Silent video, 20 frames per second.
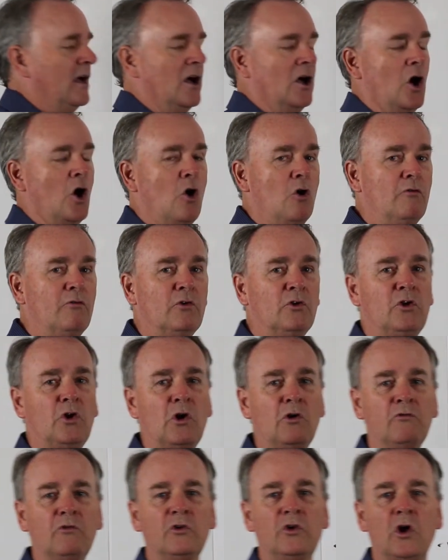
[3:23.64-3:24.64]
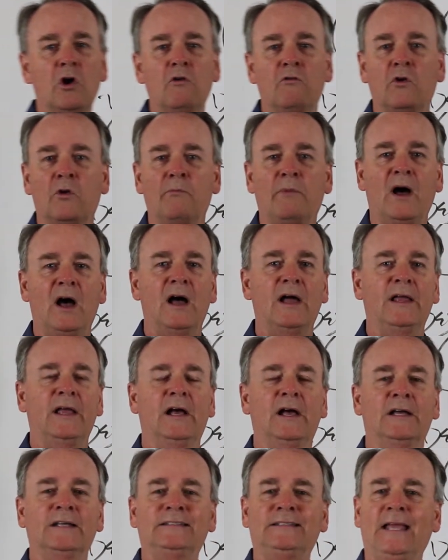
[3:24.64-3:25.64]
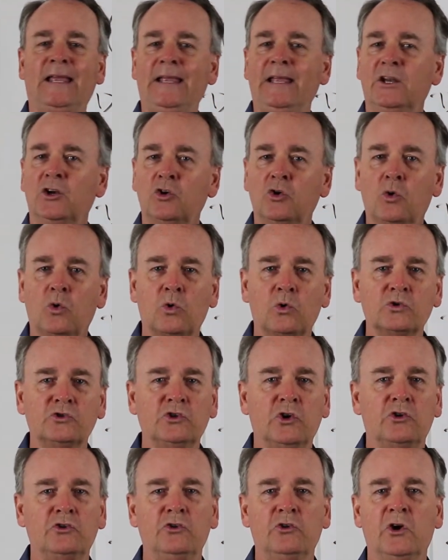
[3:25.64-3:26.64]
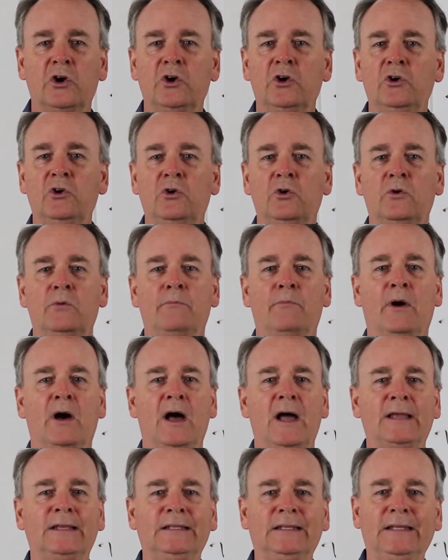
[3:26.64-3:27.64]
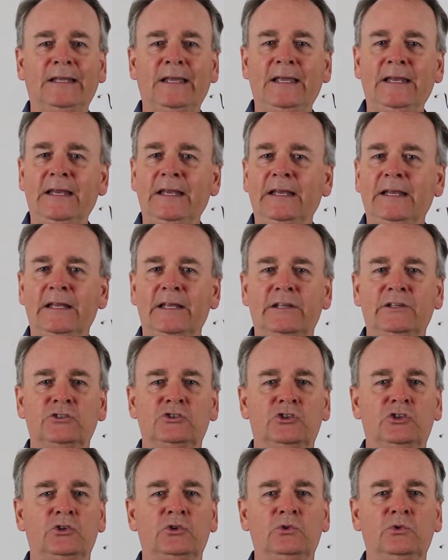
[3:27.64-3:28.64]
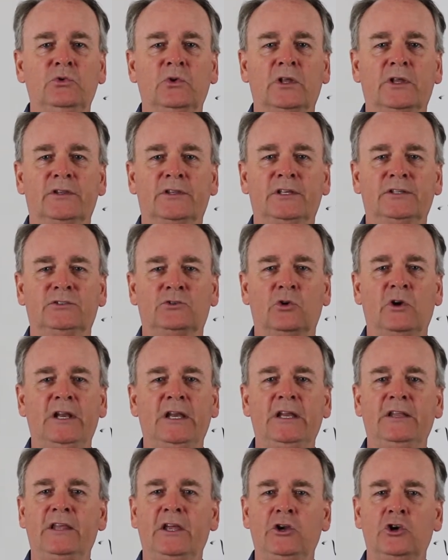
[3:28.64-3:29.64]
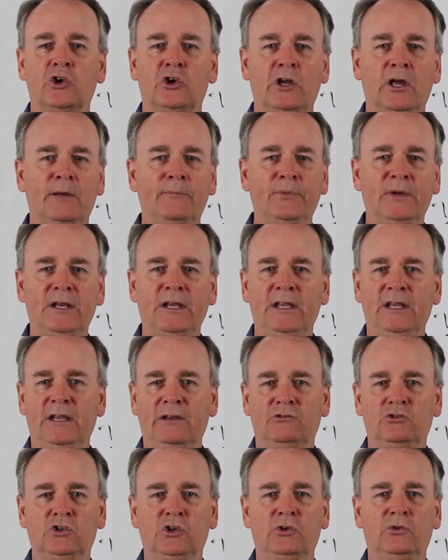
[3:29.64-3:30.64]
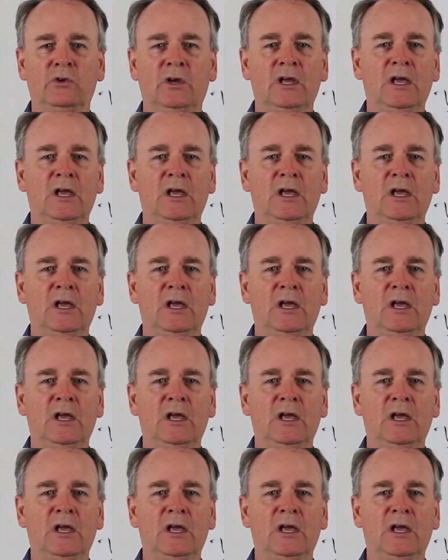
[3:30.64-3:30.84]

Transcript: over and over and over by taking a course on your own, by leaning into the training that your company gives you,